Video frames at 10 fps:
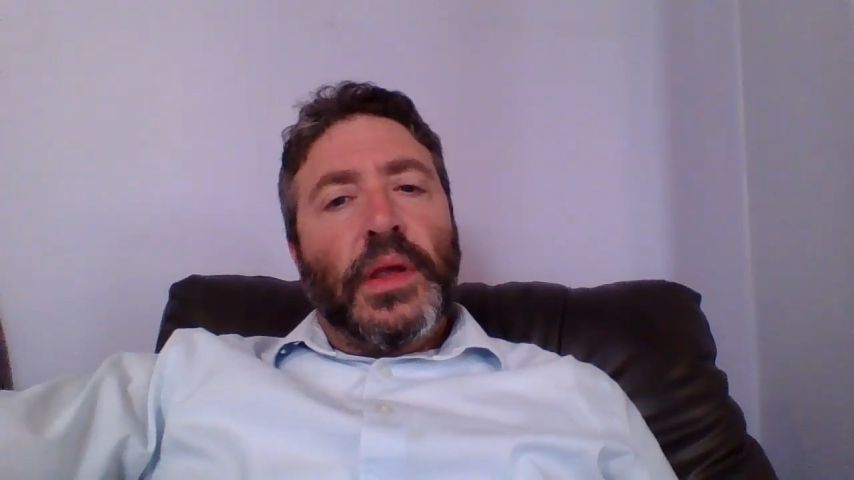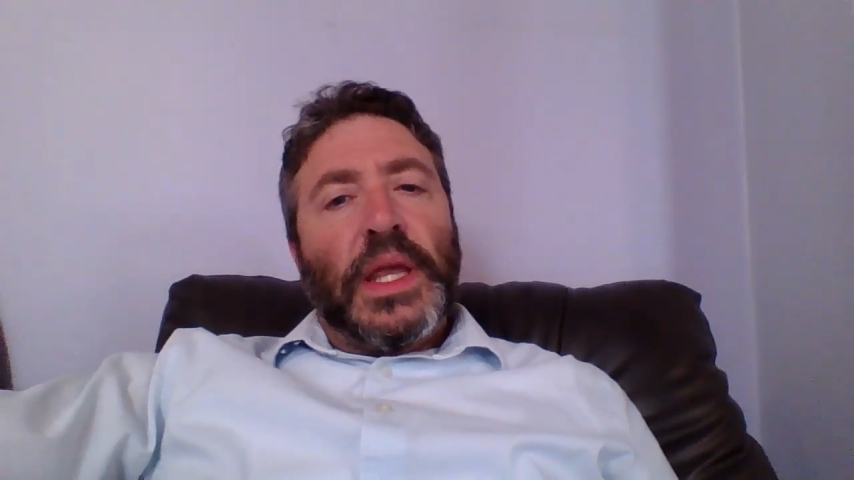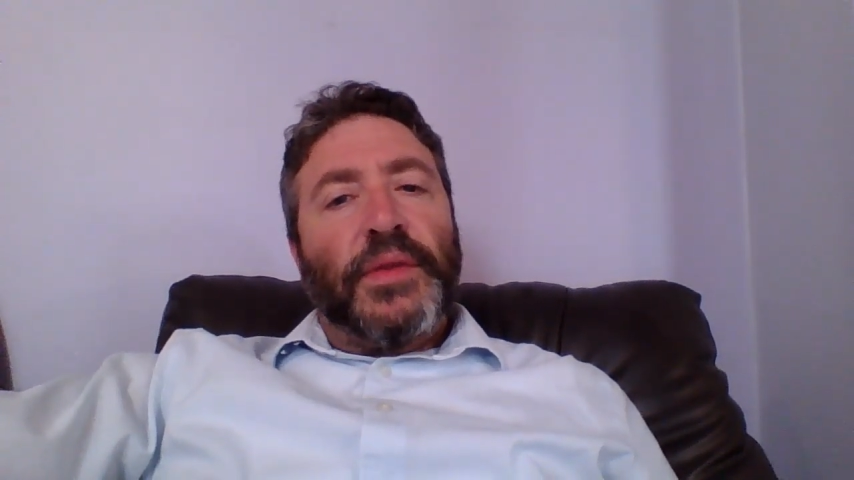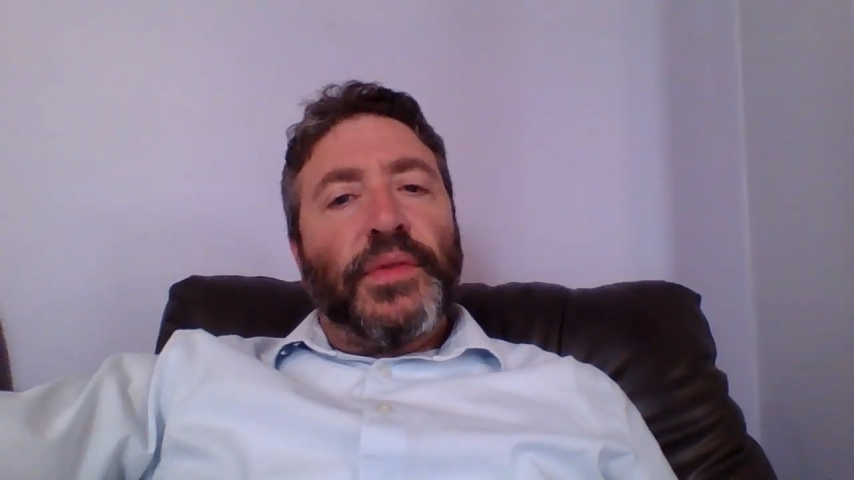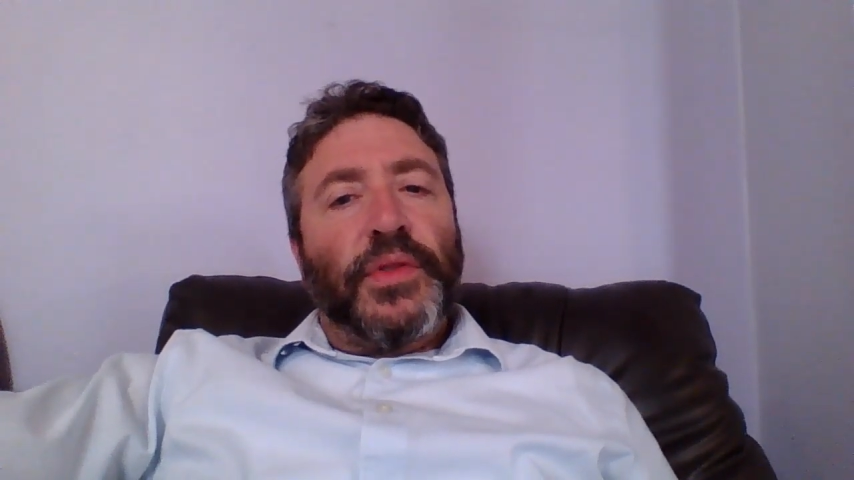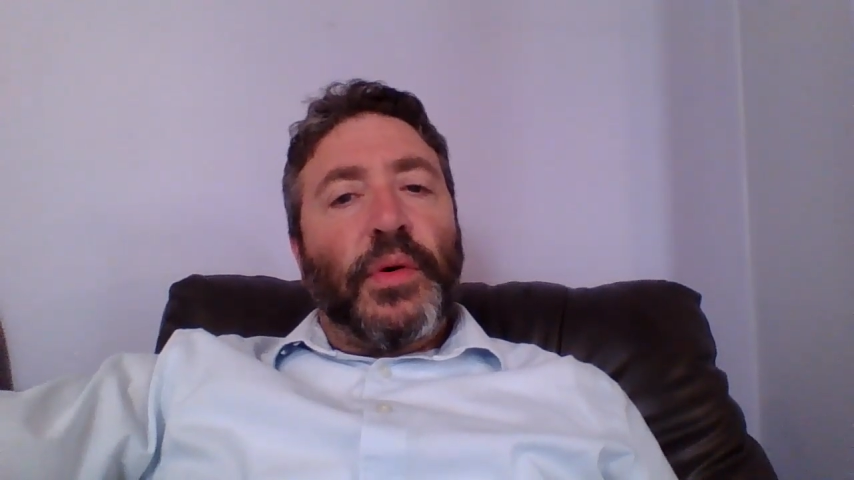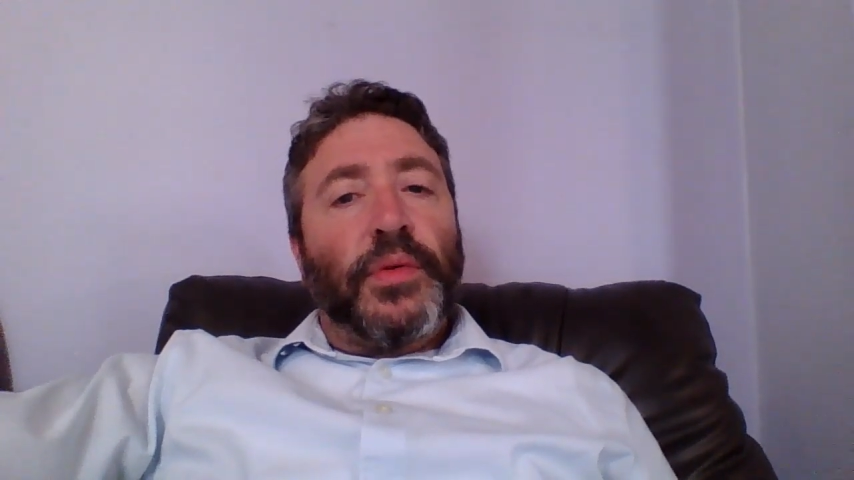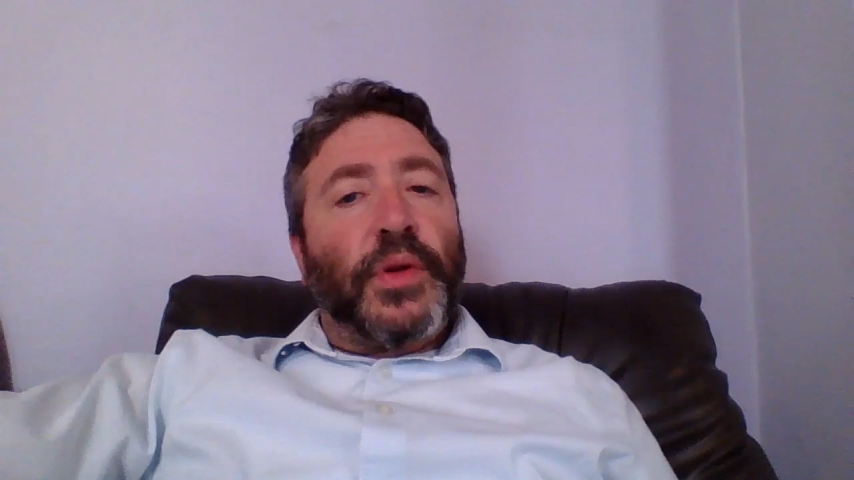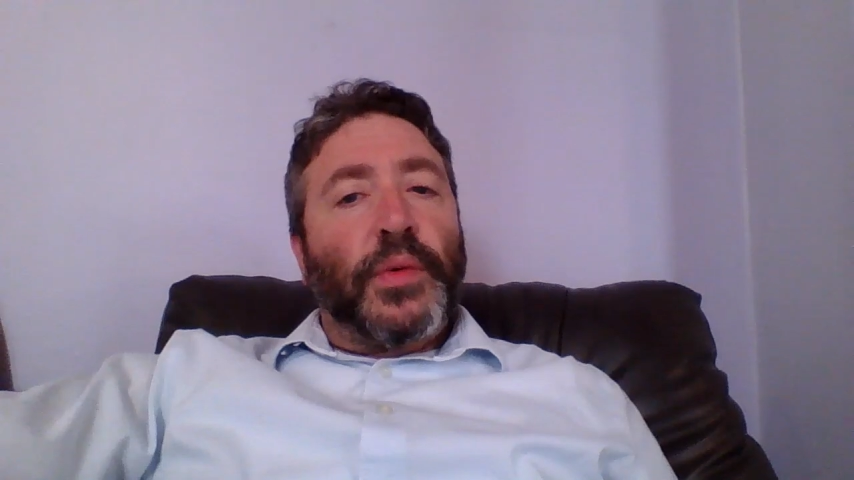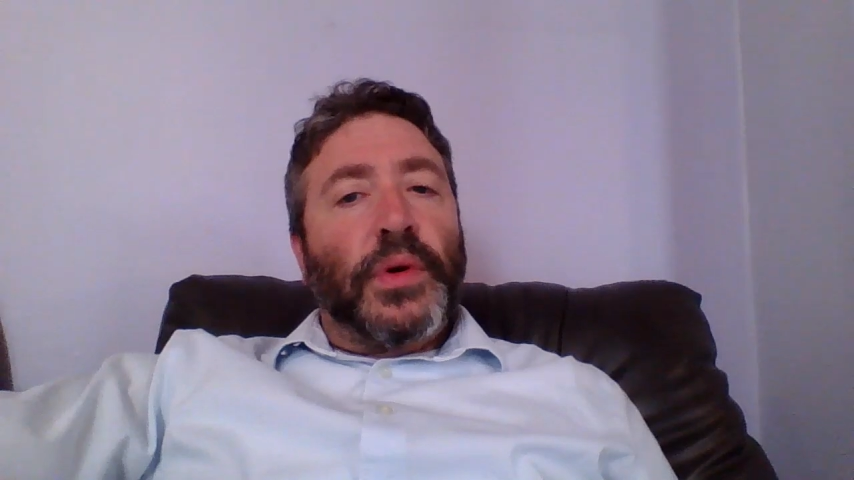Even
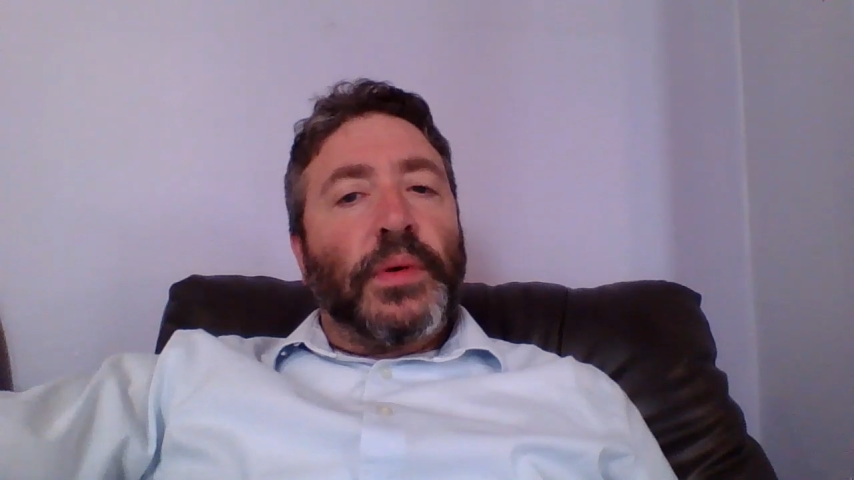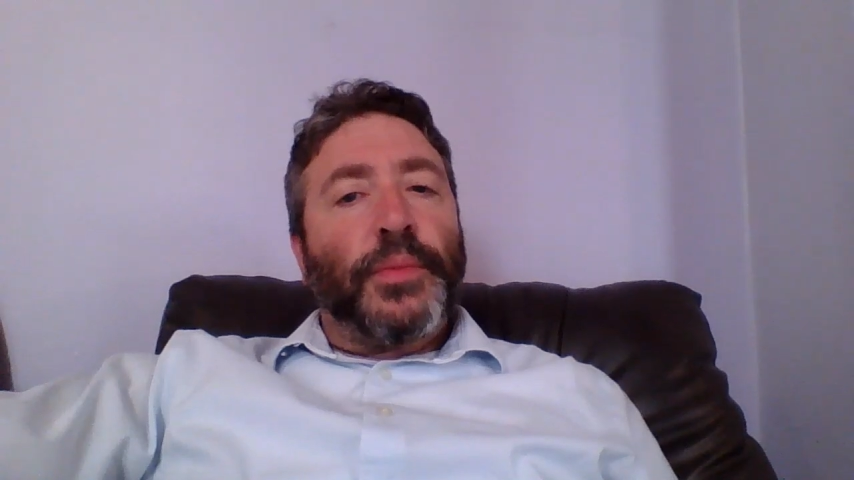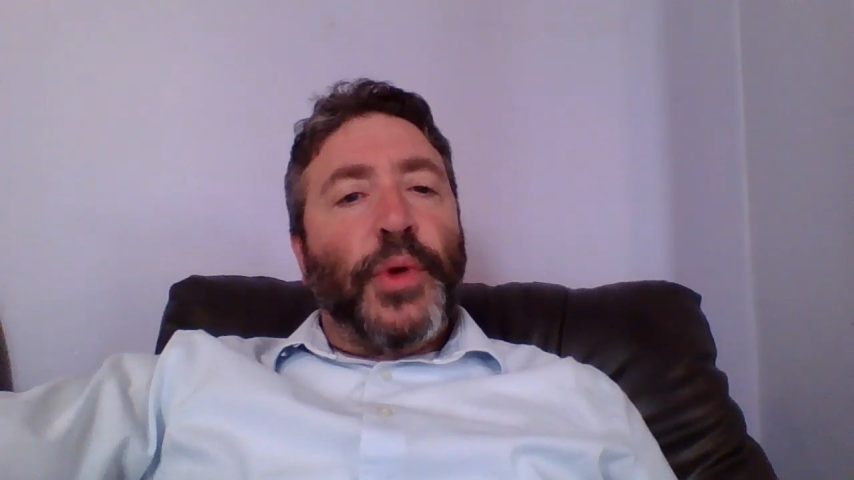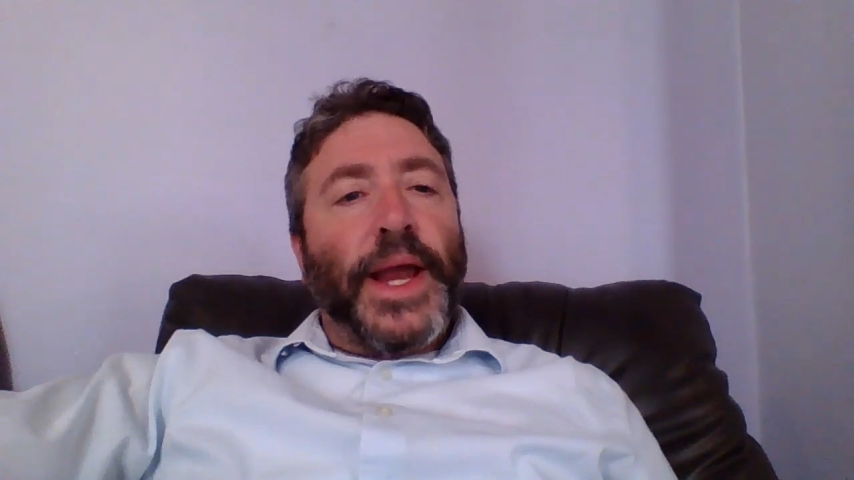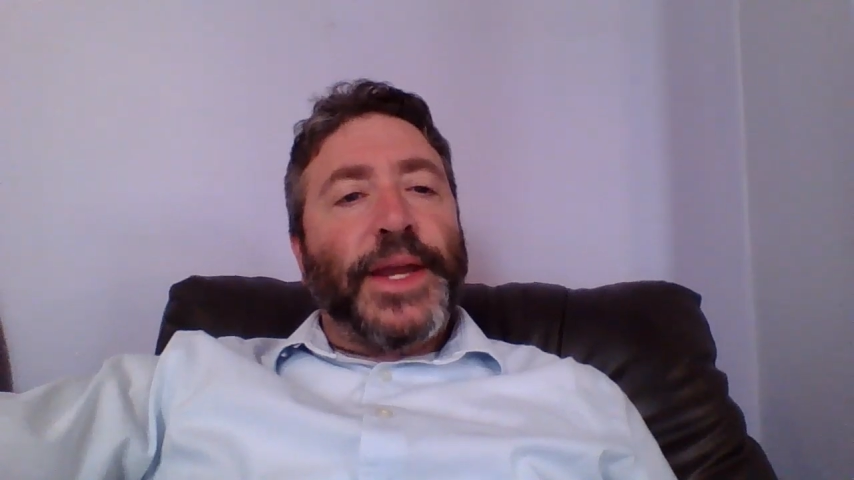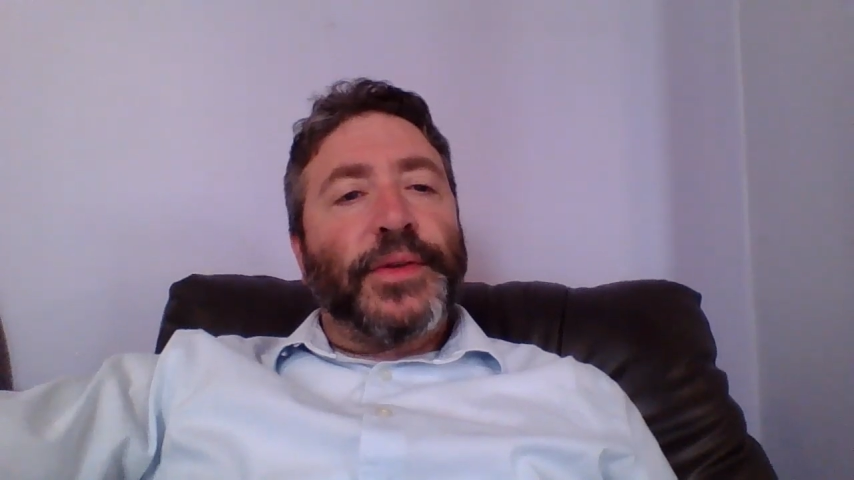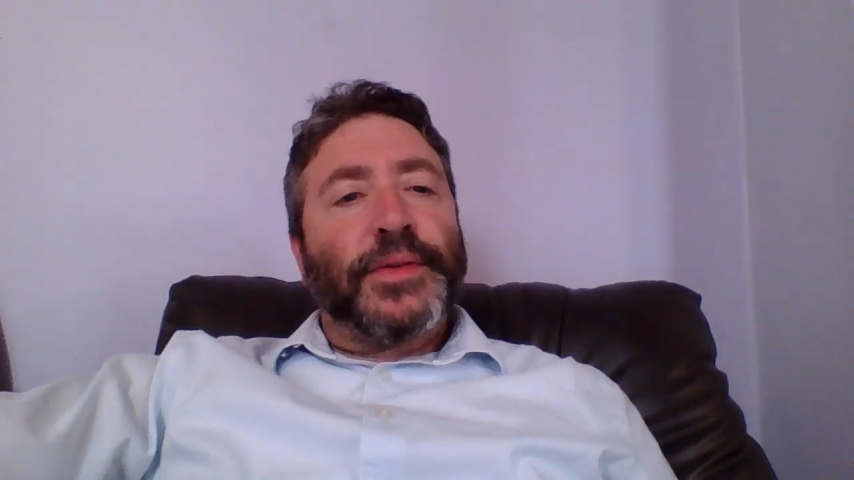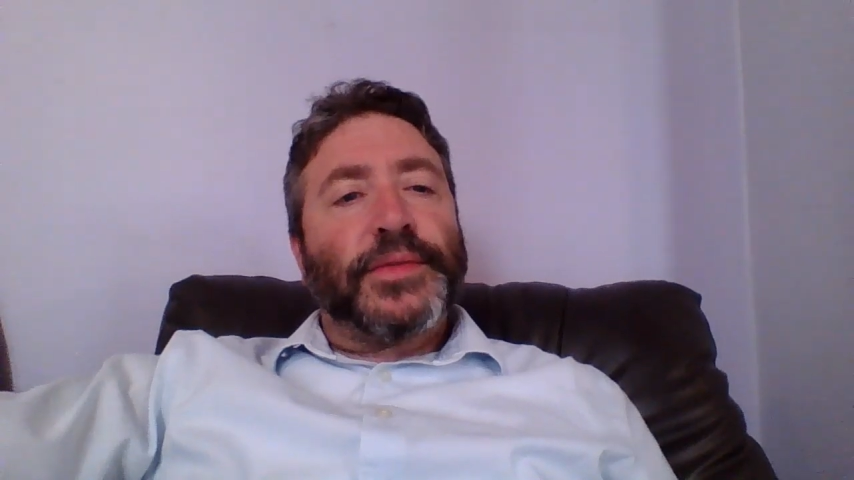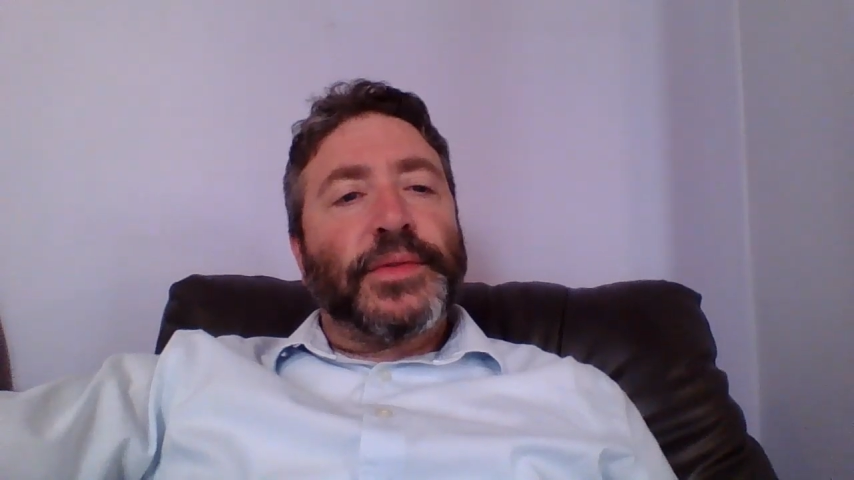though there were miraculous